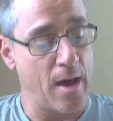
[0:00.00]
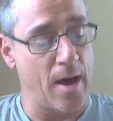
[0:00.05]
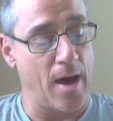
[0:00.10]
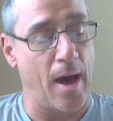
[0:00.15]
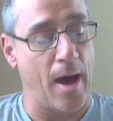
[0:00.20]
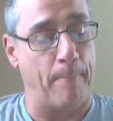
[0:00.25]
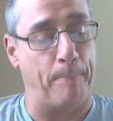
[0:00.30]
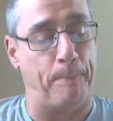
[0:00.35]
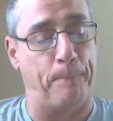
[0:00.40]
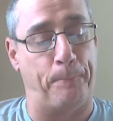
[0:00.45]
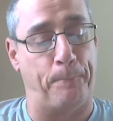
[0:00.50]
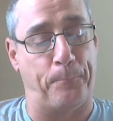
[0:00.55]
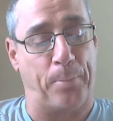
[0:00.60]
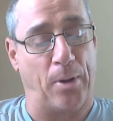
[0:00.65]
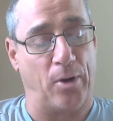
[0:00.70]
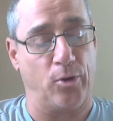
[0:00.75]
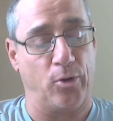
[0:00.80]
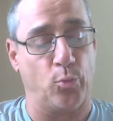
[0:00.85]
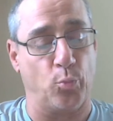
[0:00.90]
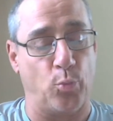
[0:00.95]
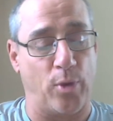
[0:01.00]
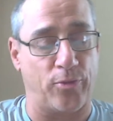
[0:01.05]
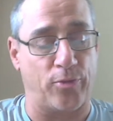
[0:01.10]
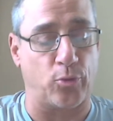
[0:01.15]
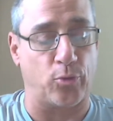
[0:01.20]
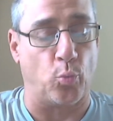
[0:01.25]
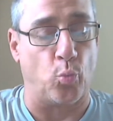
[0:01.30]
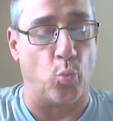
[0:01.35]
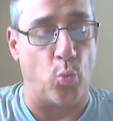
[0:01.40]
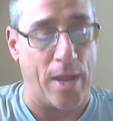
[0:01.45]
A bird
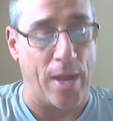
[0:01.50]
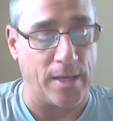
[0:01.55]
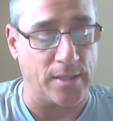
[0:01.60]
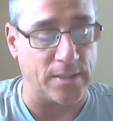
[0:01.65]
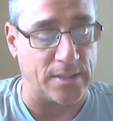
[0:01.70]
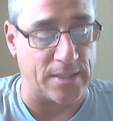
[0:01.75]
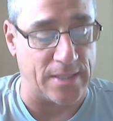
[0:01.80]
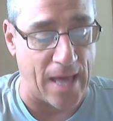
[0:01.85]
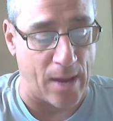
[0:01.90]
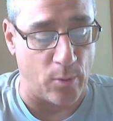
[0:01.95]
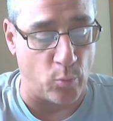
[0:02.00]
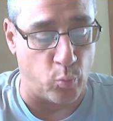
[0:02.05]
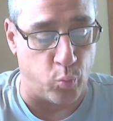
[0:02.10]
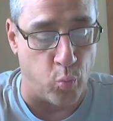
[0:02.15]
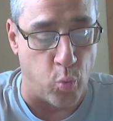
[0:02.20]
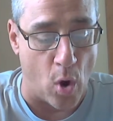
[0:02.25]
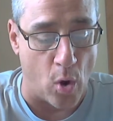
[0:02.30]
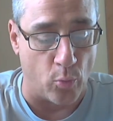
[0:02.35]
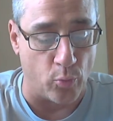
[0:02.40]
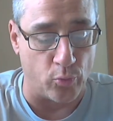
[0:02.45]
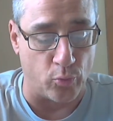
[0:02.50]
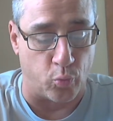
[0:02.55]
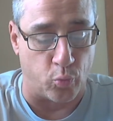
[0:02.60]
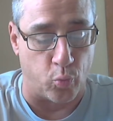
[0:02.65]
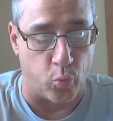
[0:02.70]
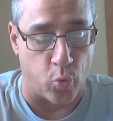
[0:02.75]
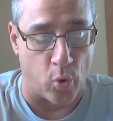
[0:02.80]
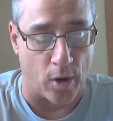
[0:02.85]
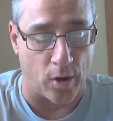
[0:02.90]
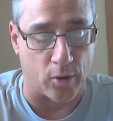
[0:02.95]
with wings that won't
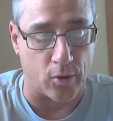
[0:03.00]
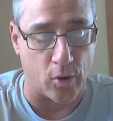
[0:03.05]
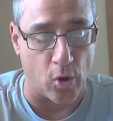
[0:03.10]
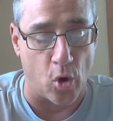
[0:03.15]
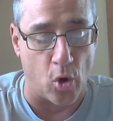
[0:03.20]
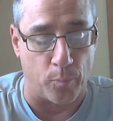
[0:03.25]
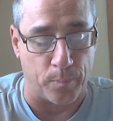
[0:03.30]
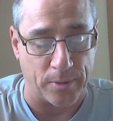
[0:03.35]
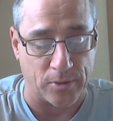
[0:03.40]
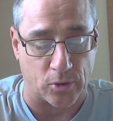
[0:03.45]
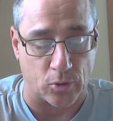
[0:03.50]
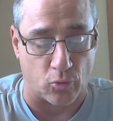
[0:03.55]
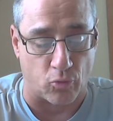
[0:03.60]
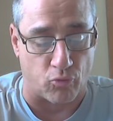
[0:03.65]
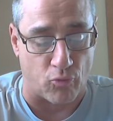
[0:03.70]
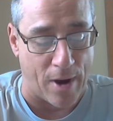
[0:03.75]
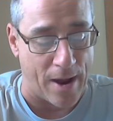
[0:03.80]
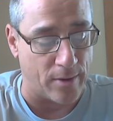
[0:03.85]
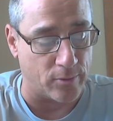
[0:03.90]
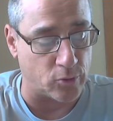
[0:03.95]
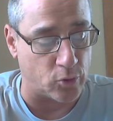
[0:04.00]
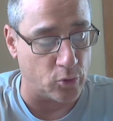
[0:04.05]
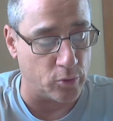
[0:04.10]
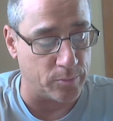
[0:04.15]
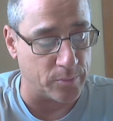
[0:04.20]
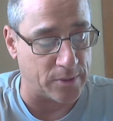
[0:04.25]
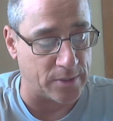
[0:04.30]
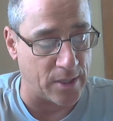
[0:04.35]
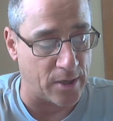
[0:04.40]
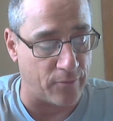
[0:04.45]
work, Opus growled to
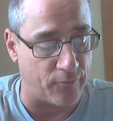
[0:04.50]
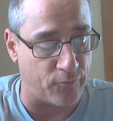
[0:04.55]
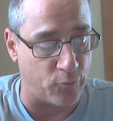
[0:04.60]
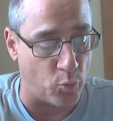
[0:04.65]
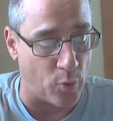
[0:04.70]
himself.